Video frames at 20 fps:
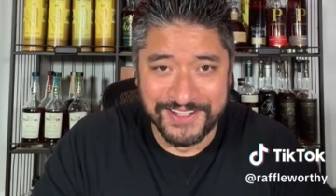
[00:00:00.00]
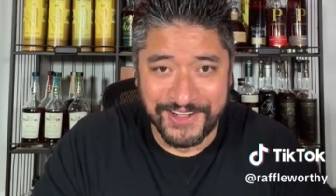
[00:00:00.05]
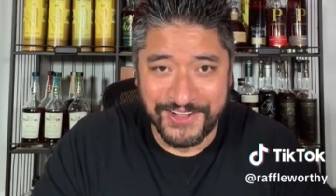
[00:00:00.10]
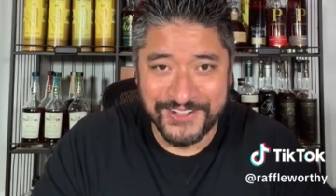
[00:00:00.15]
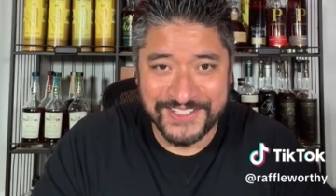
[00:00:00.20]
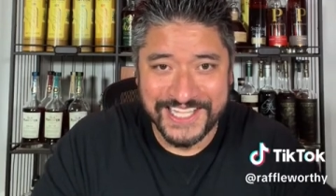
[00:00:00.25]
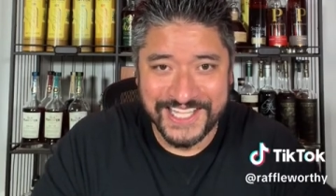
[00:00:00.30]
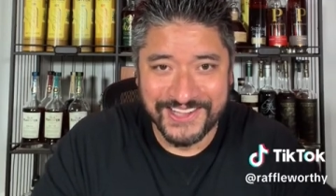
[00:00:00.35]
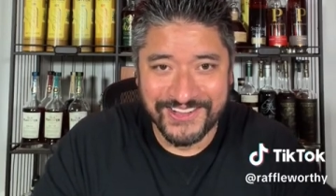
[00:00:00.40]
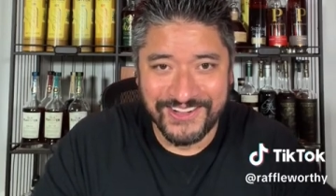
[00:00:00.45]

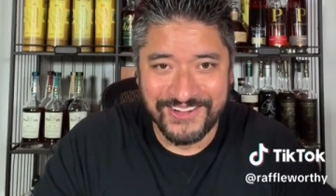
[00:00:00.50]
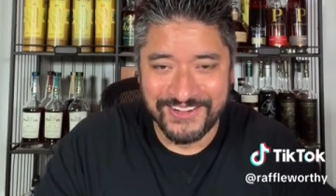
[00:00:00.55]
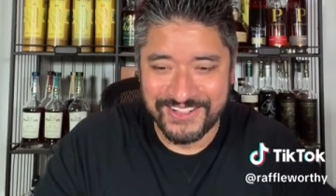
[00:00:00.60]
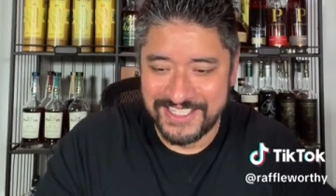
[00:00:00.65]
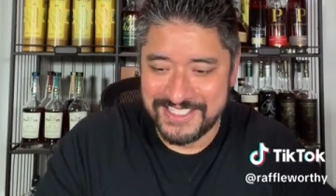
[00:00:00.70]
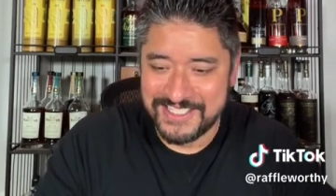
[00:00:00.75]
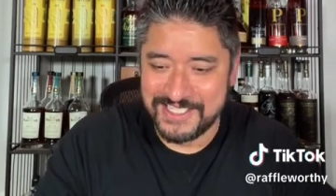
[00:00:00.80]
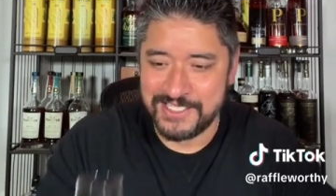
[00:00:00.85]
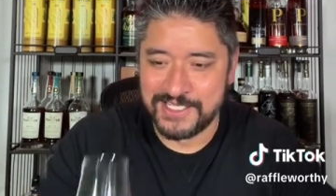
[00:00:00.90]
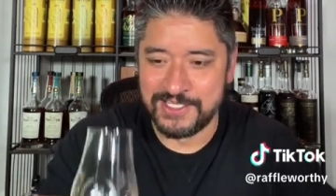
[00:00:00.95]
all day long.
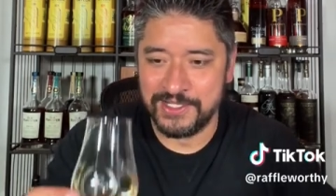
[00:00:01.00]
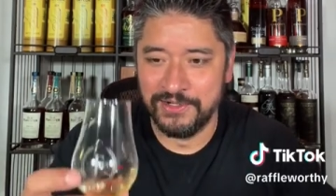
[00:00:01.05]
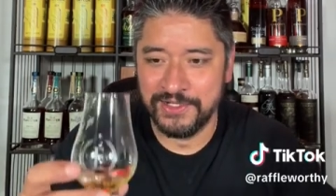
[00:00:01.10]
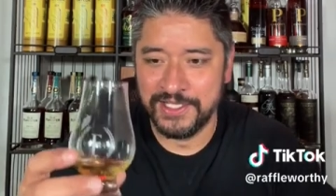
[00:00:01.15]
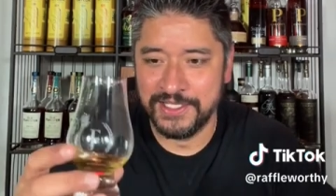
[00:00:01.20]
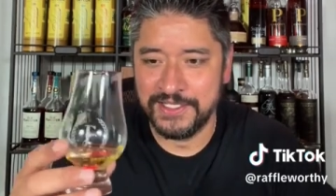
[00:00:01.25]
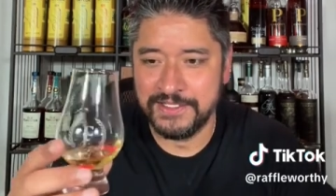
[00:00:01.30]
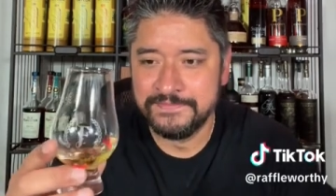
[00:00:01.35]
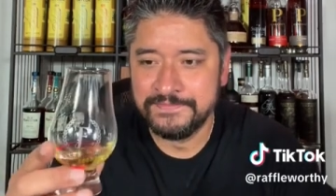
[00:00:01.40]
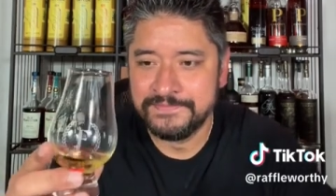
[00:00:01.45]
This is so
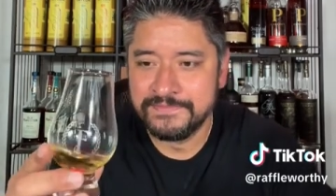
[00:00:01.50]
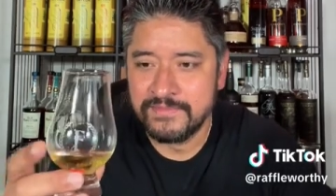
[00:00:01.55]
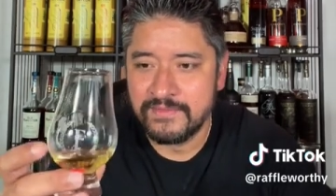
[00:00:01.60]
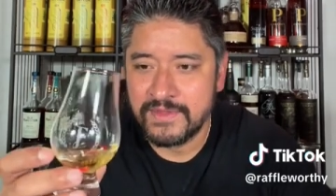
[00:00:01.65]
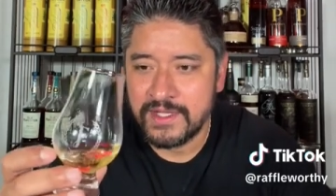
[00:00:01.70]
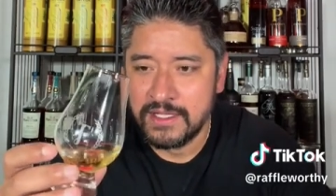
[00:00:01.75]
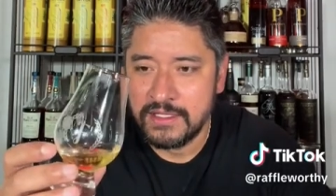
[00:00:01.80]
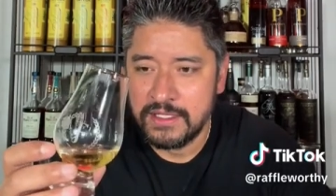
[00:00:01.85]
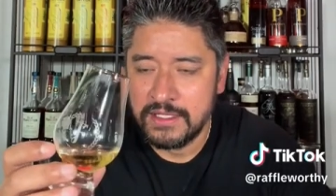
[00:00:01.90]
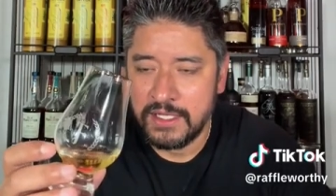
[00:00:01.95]
good.
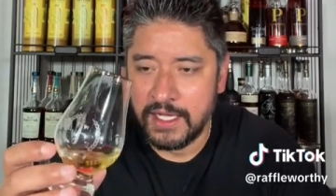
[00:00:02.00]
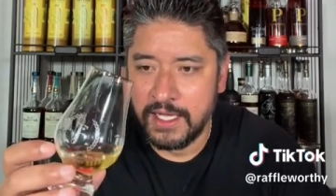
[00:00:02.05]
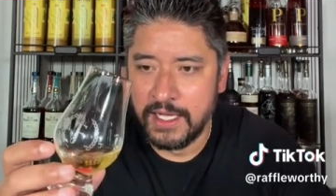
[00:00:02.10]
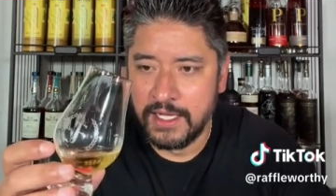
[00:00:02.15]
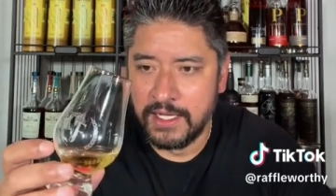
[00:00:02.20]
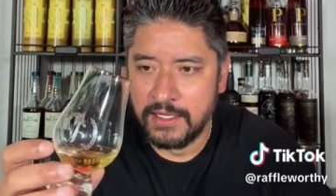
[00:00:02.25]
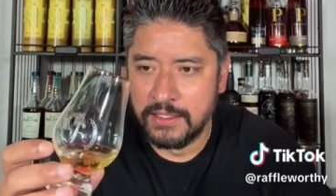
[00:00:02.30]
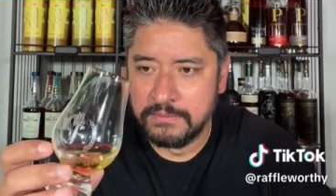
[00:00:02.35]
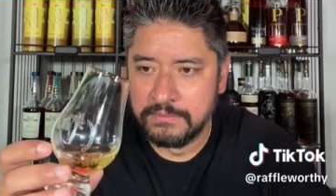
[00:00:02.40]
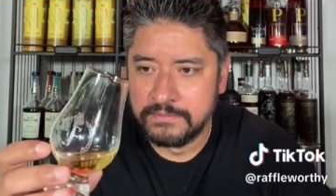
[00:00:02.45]

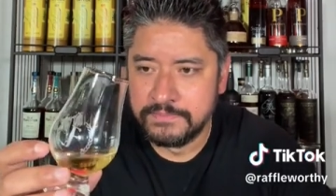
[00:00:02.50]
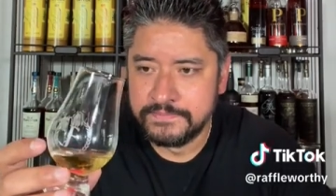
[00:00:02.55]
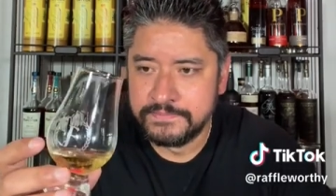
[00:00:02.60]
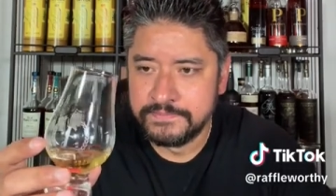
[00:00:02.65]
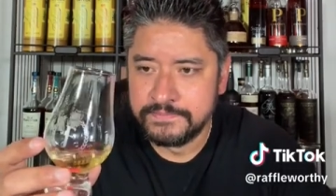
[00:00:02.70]
Um,